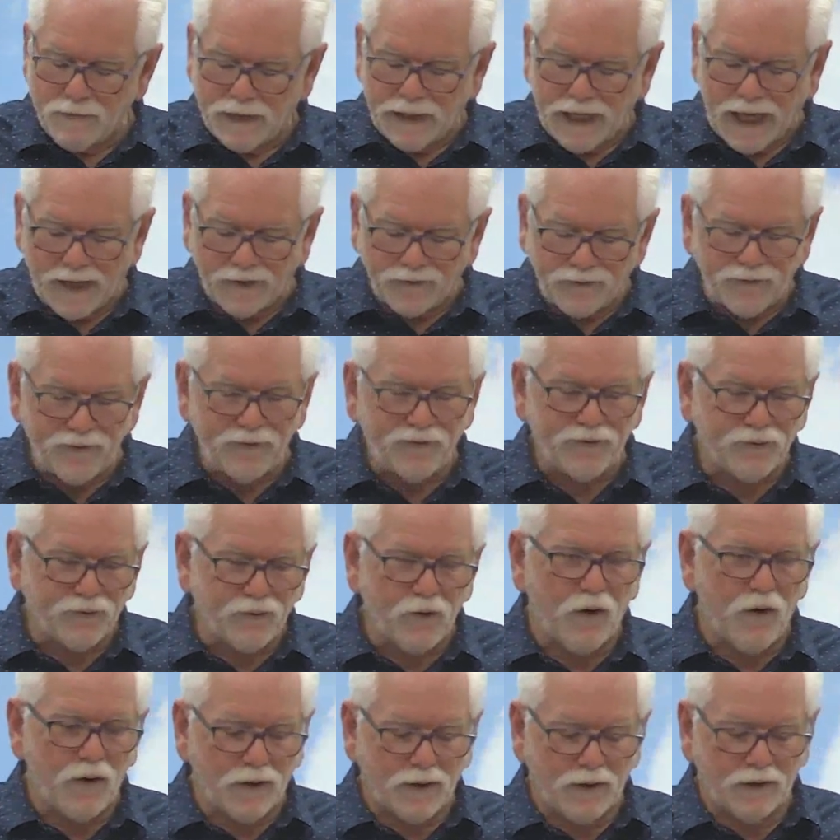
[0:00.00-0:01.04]
as he's
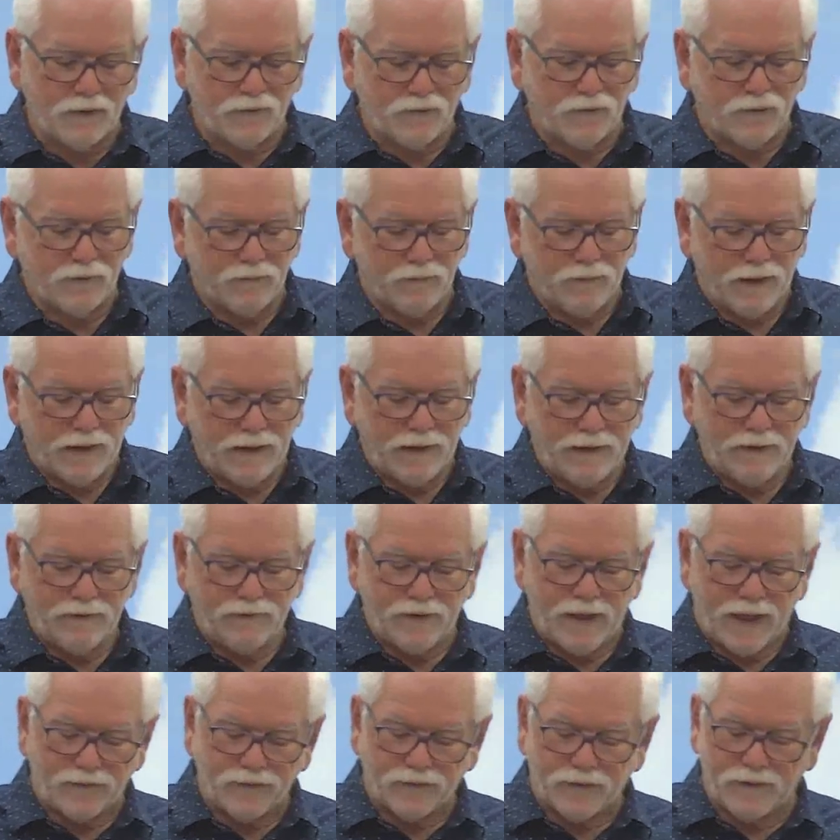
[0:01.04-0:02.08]
talking to me, he's
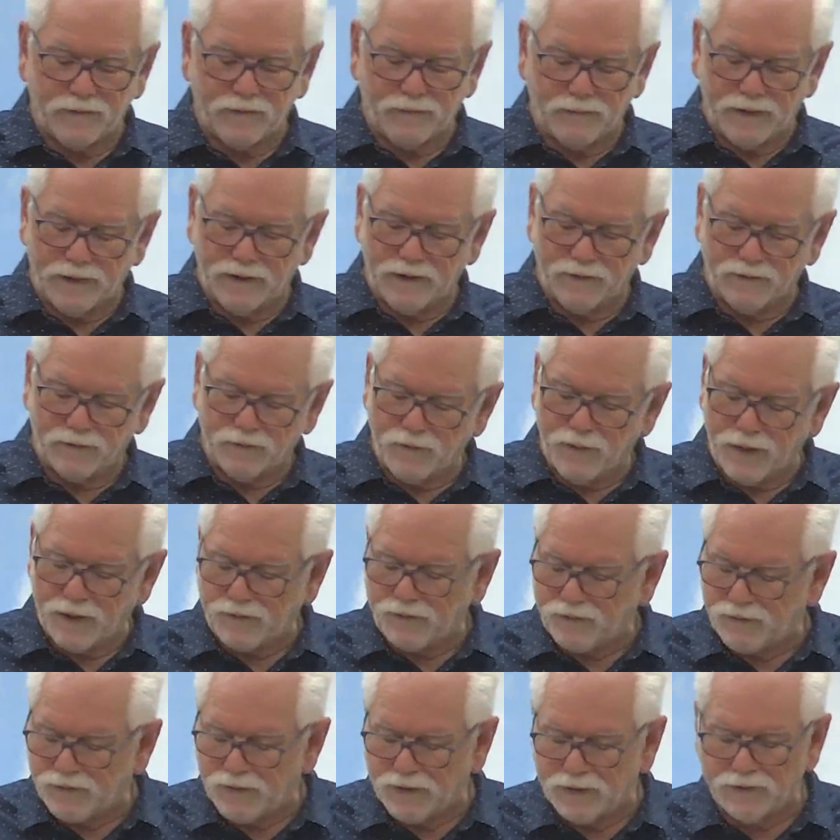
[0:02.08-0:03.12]
asking me these
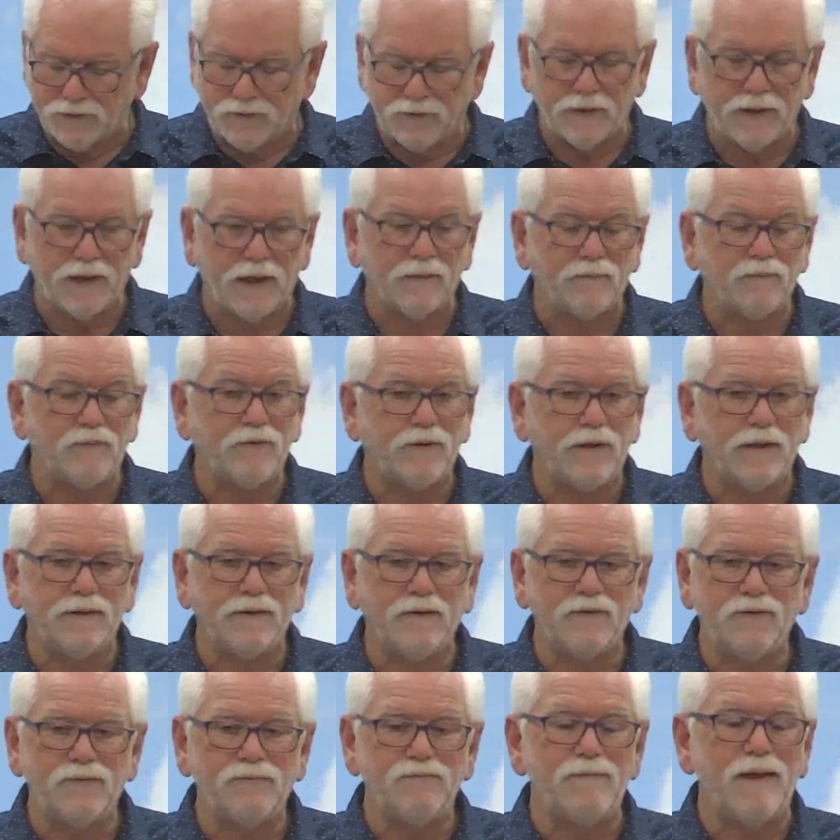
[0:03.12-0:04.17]
questions, and I'm seeing
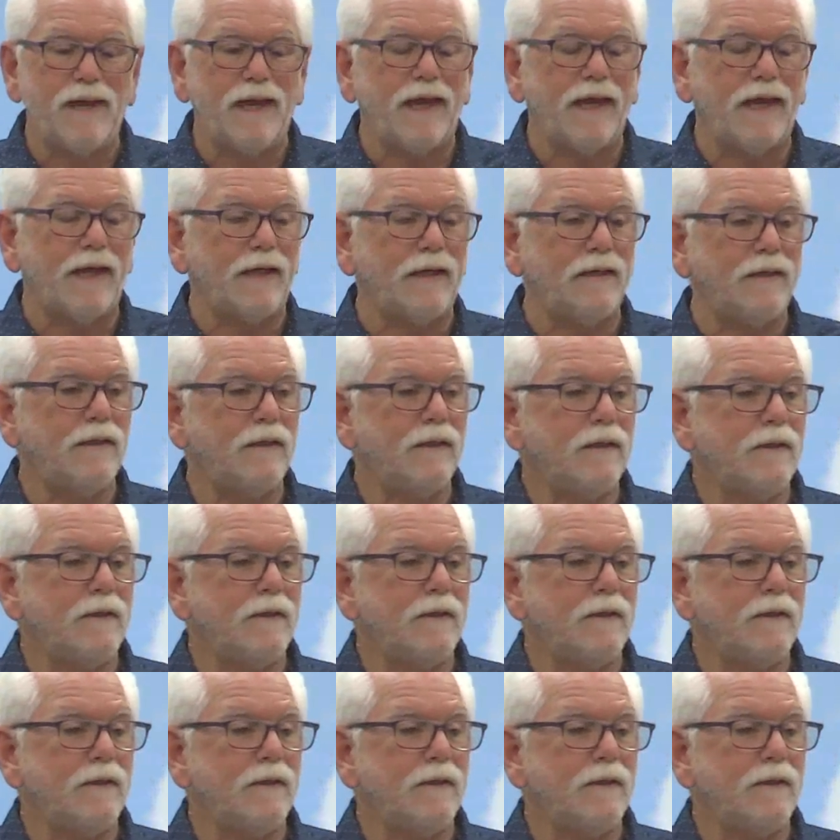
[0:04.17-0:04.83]
this man